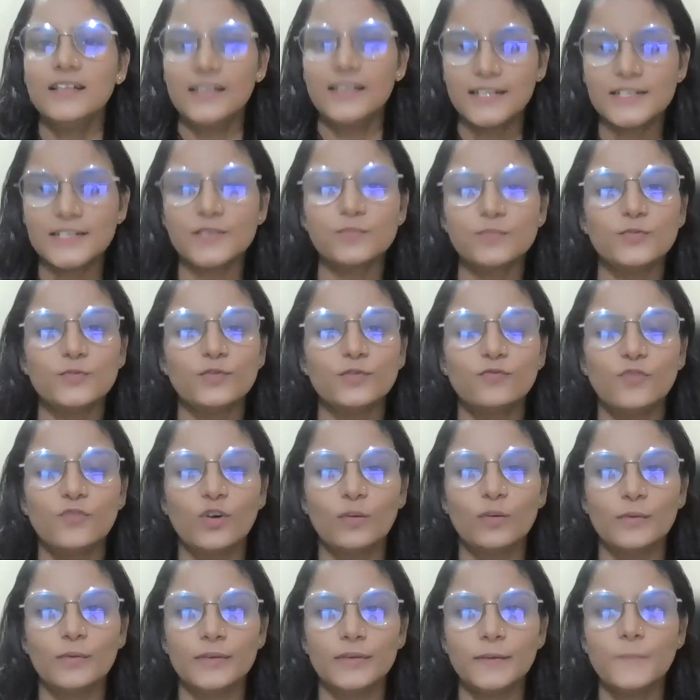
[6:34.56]
Let's move
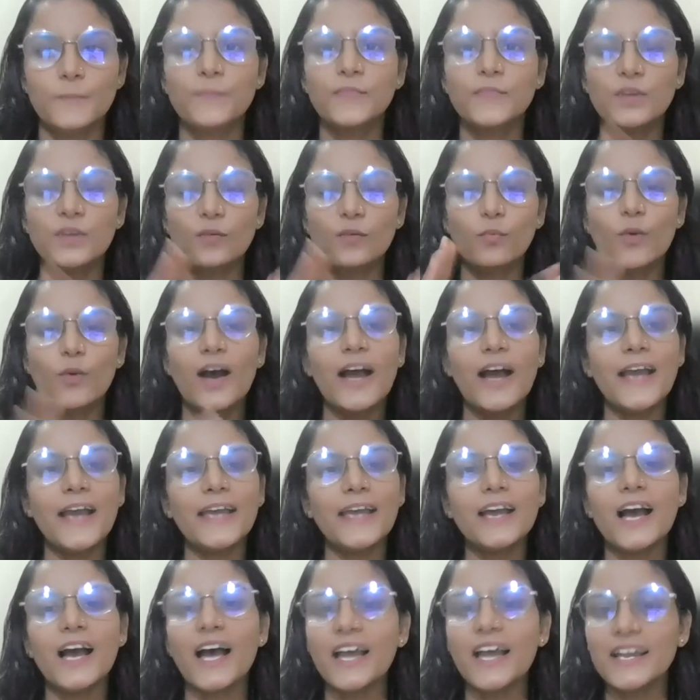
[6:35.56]
forward.
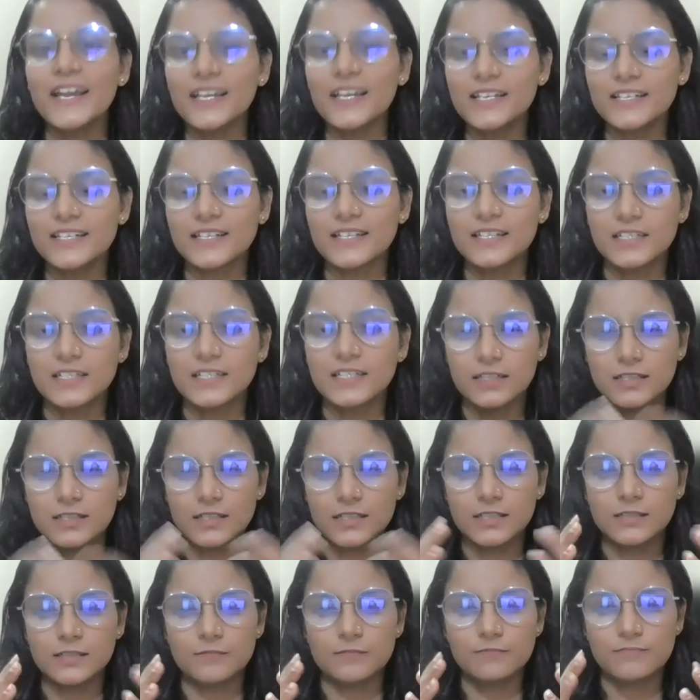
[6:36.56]
Why
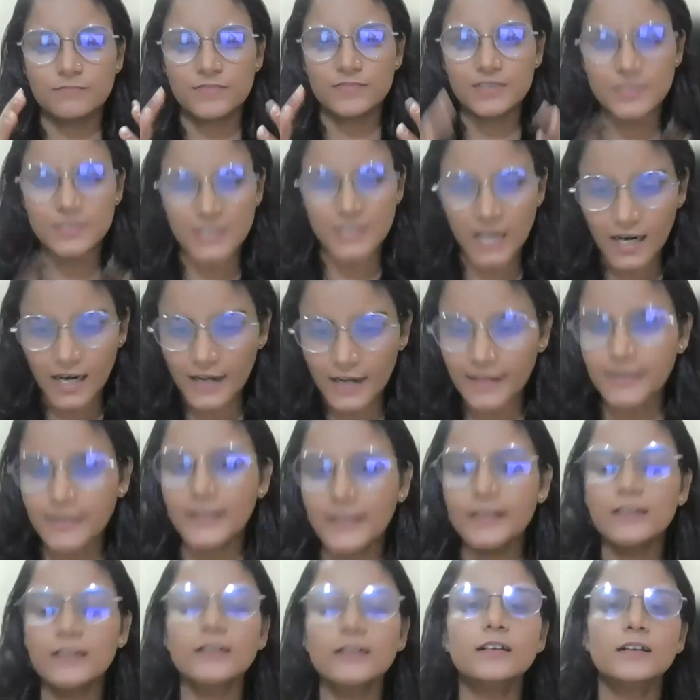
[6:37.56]
I
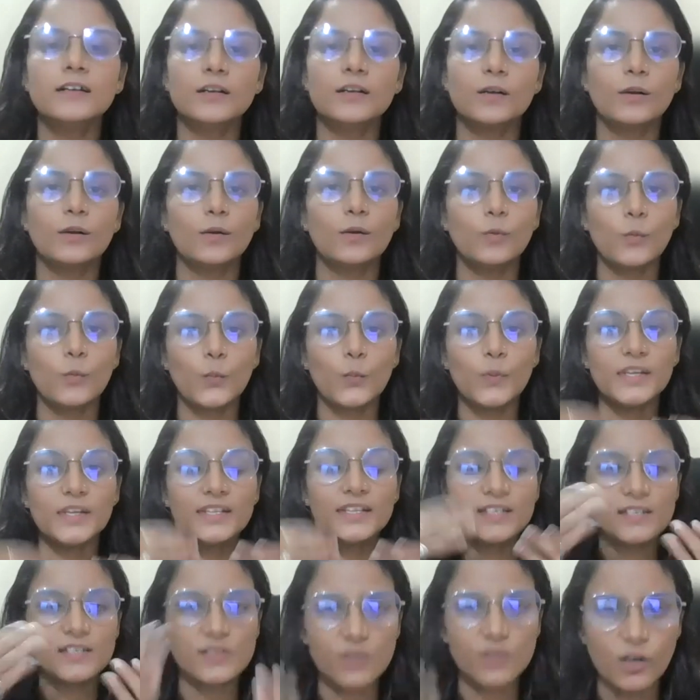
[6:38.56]
started
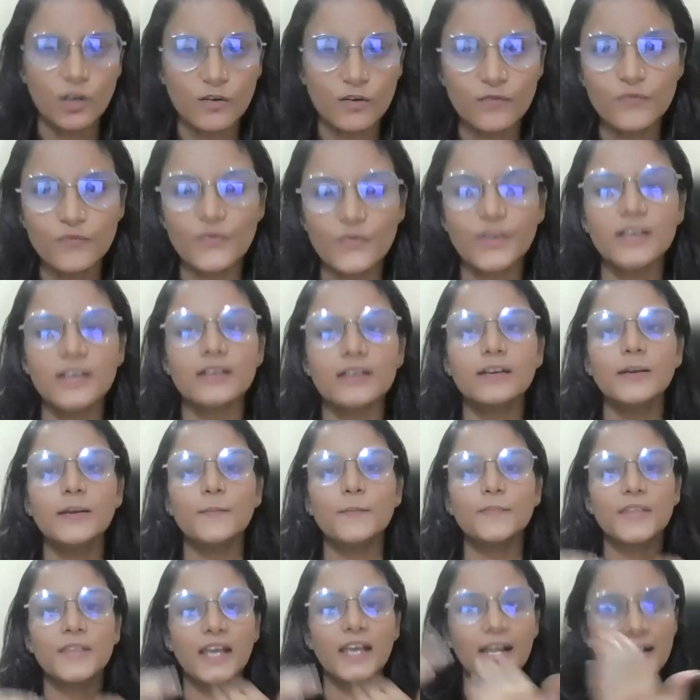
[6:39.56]
with software
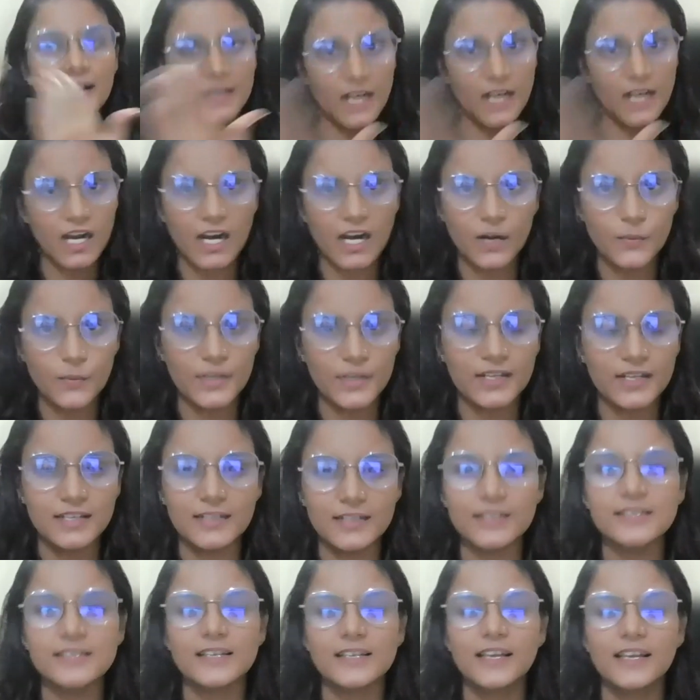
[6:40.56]
and hardware
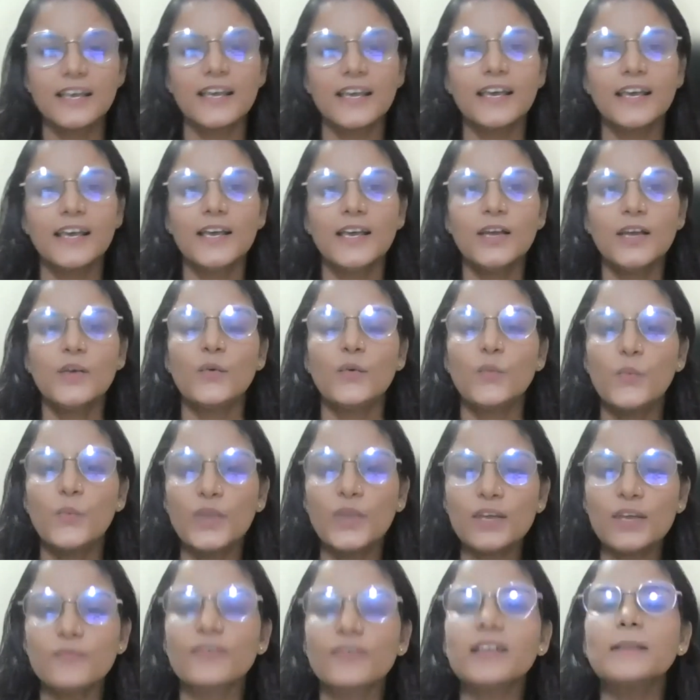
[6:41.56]
is
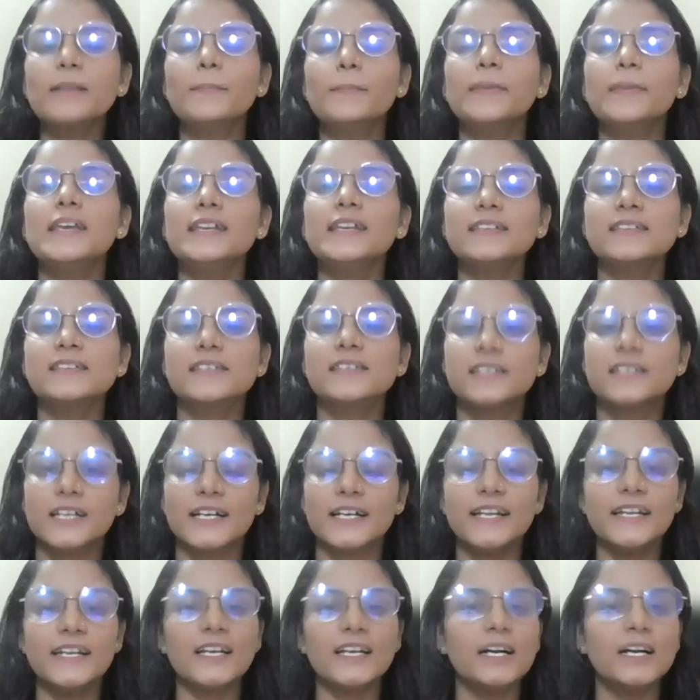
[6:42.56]
we will be
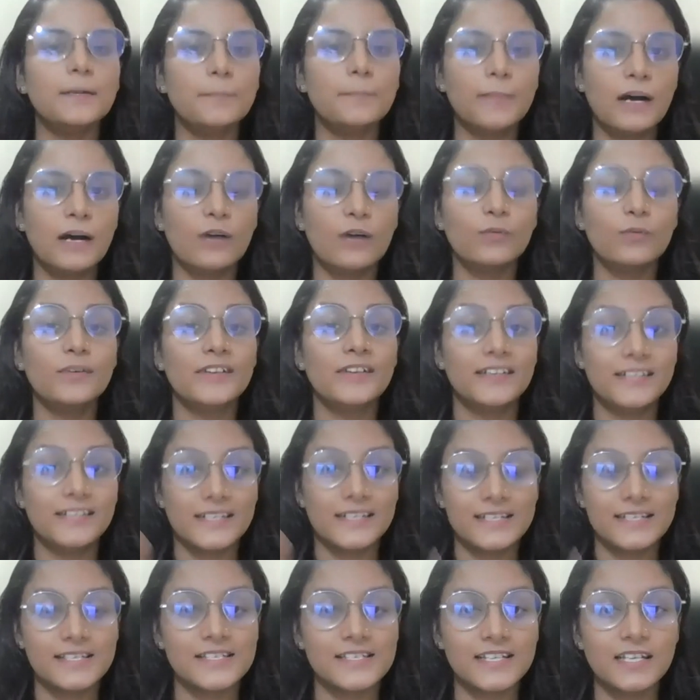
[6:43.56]
studying about
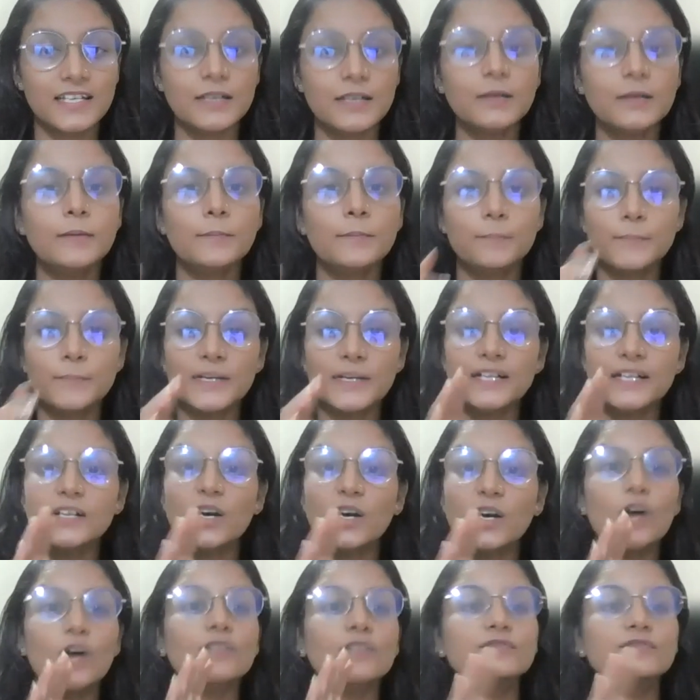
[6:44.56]
testing, but
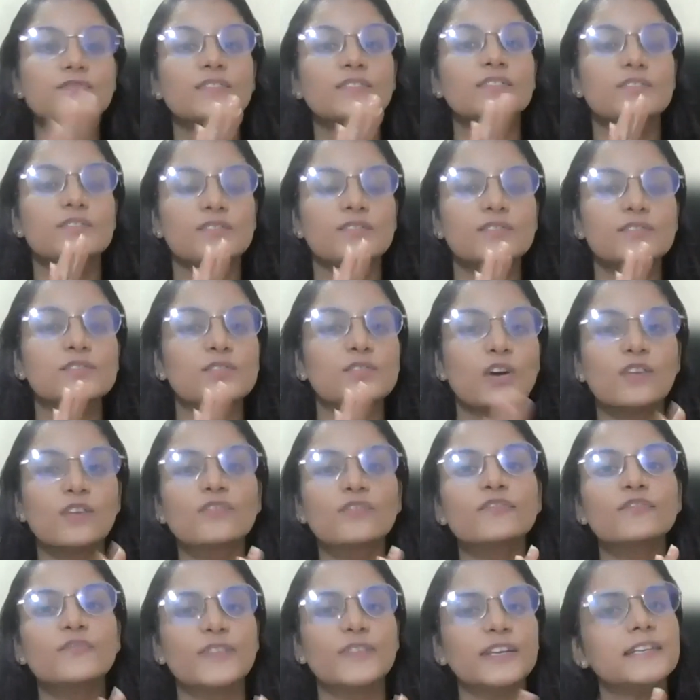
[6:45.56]
of
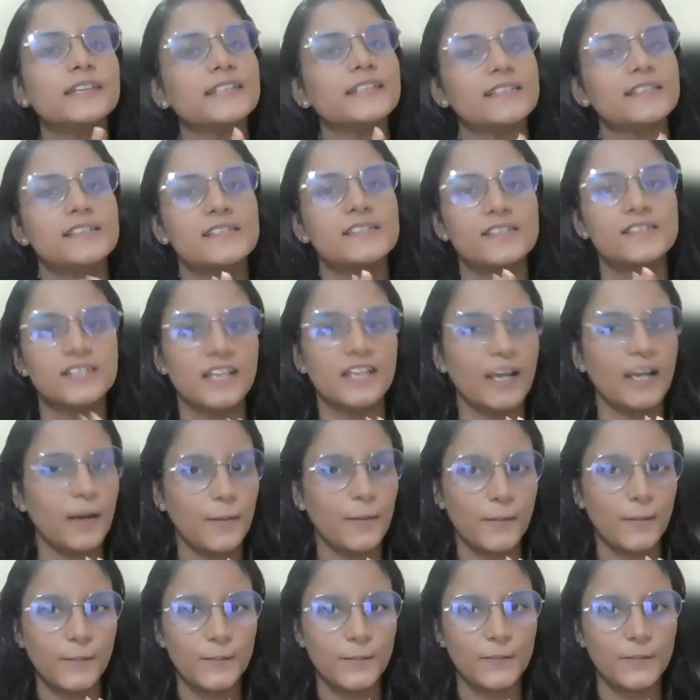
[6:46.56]
software testing,